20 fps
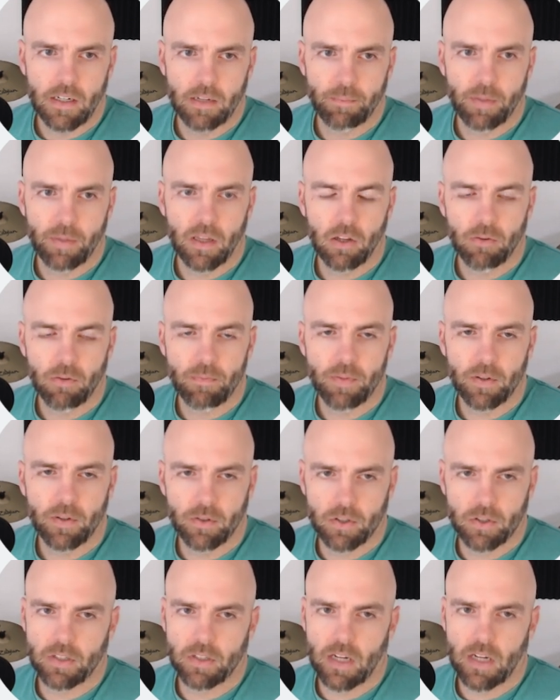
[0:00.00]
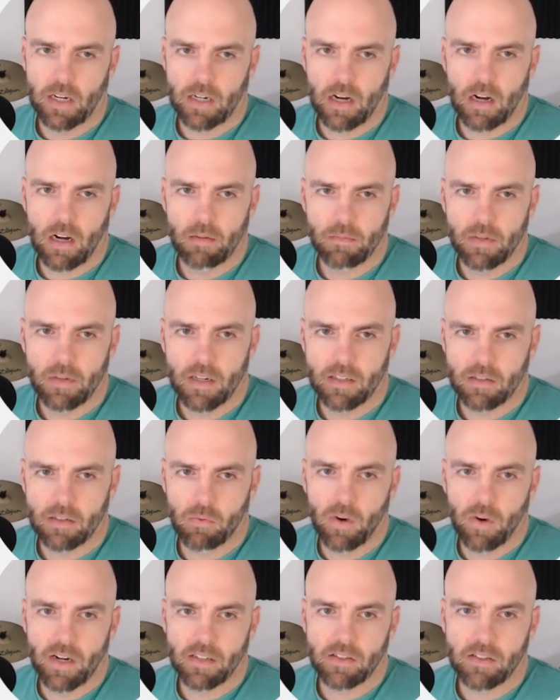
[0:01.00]
pillarbuilders.com as a
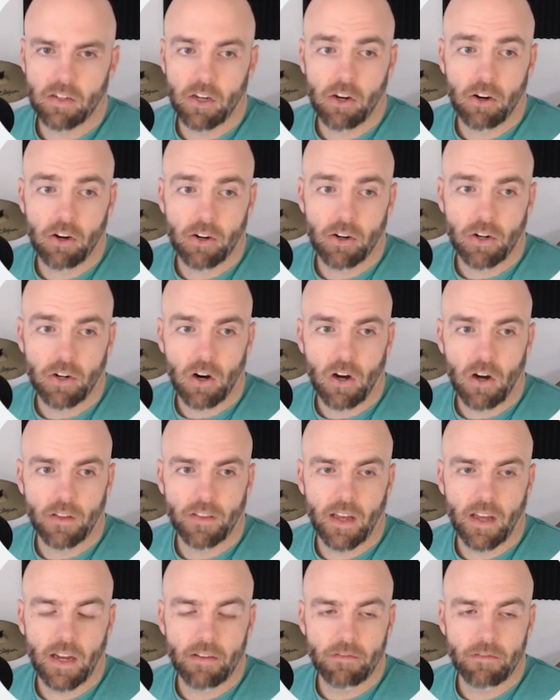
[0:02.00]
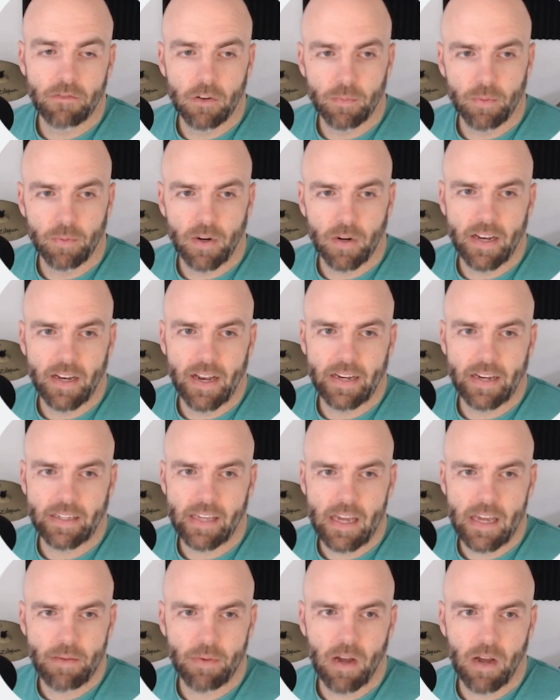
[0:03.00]
way to secure your online footprint and
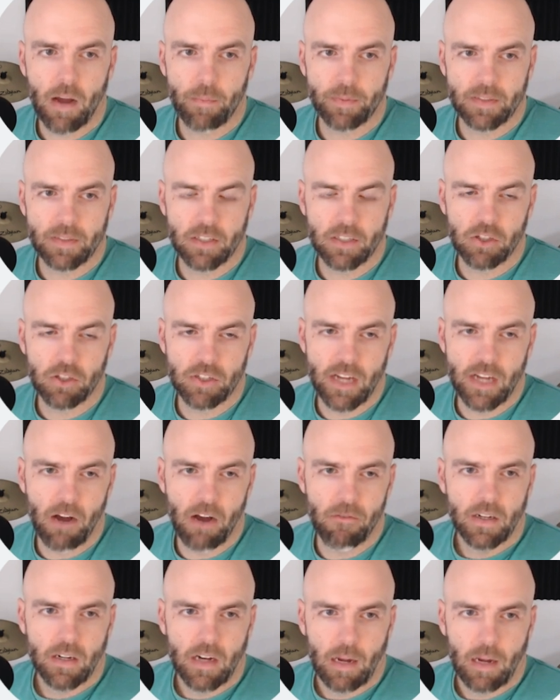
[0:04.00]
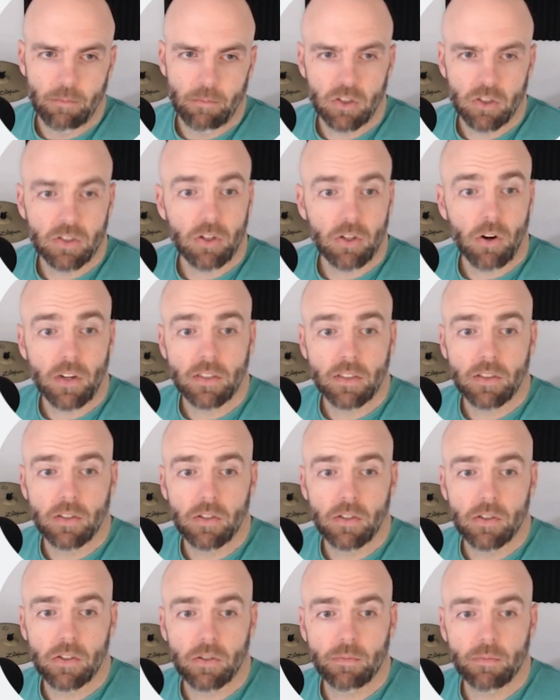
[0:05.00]
keep competition out. I'm just starting to
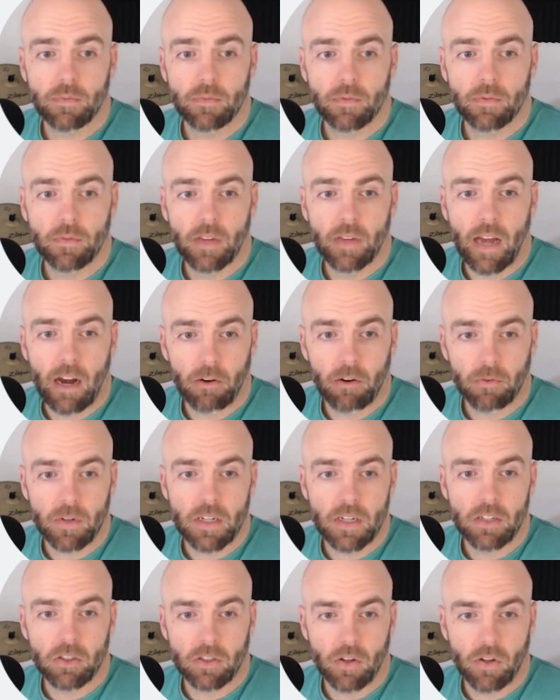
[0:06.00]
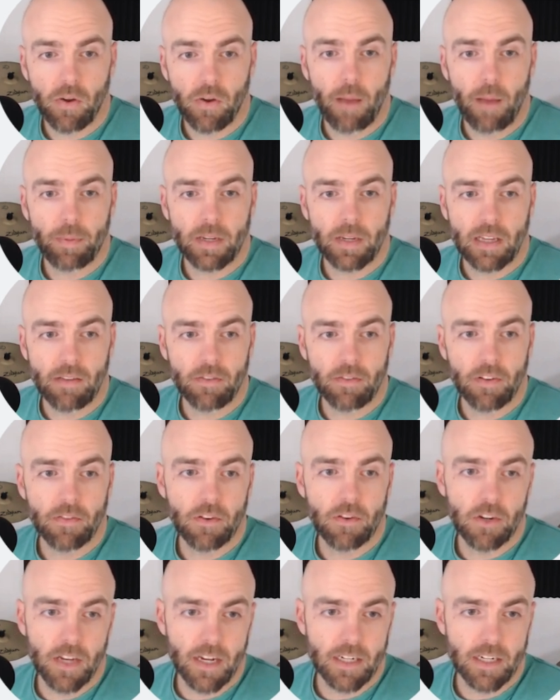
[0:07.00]
do some outreach, so happy to give you a
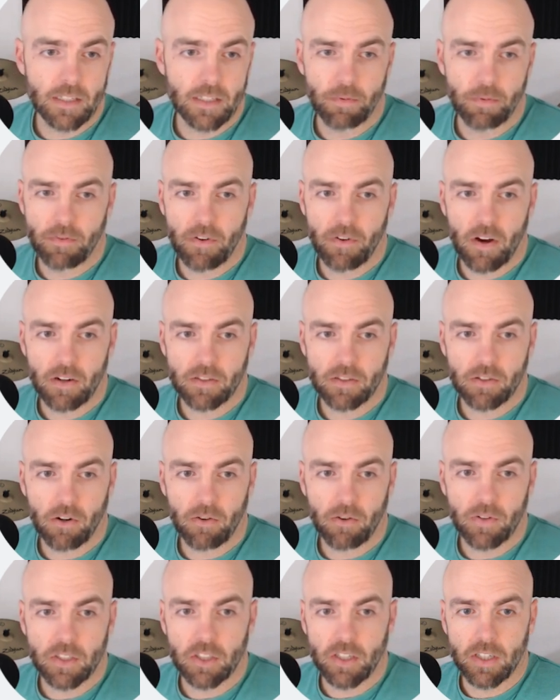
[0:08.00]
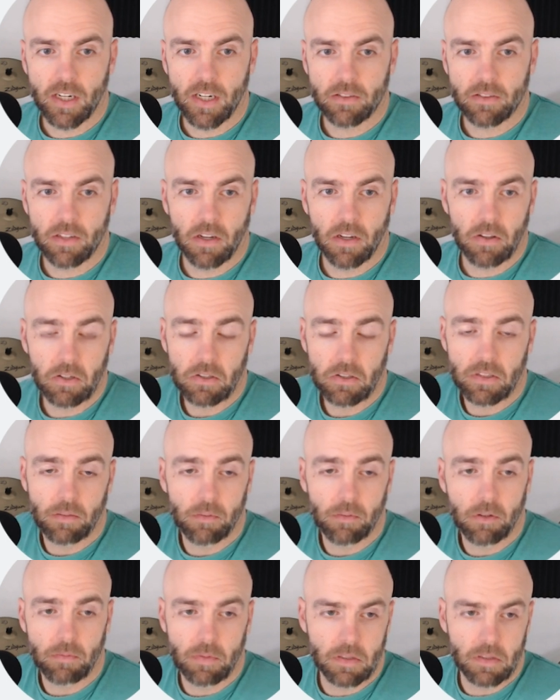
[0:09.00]
few days before I start reaching out to other
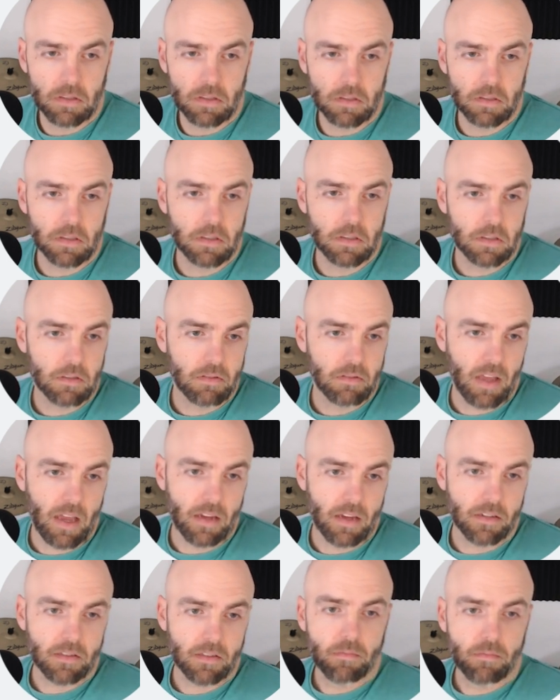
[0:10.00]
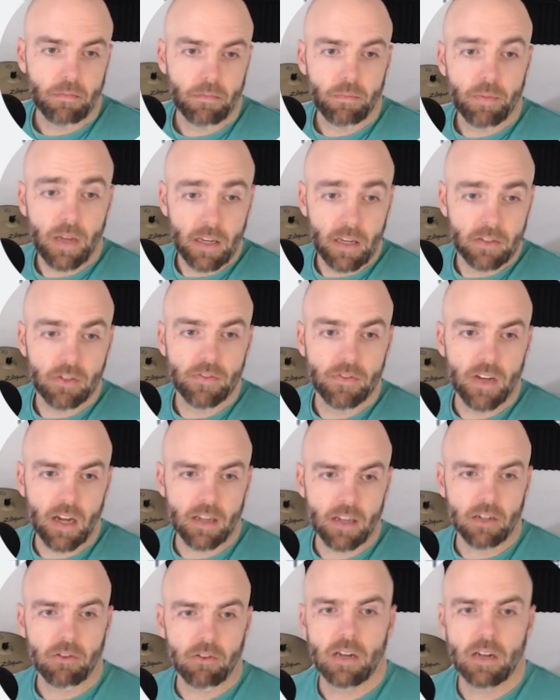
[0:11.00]
similar businesses. Thanks. P.S. You've got
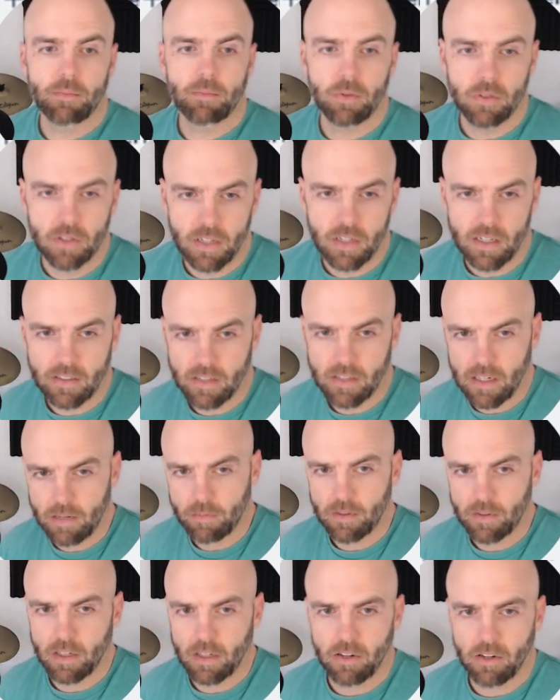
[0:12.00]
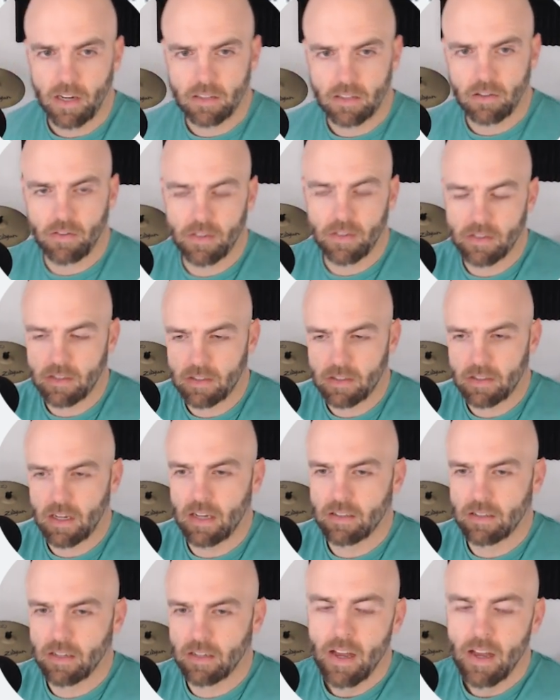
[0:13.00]
a credible looking team. Congrats on the success.